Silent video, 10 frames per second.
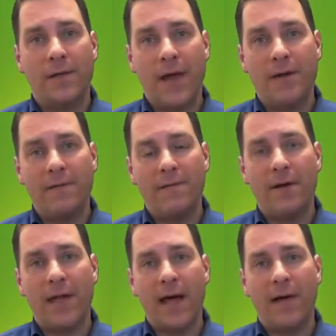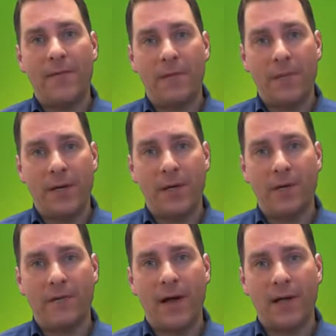Then fill out the
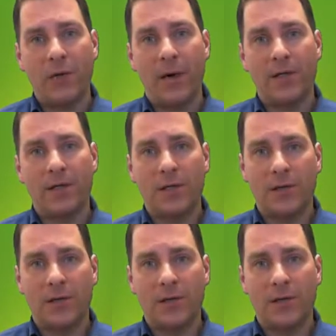peer evaluation.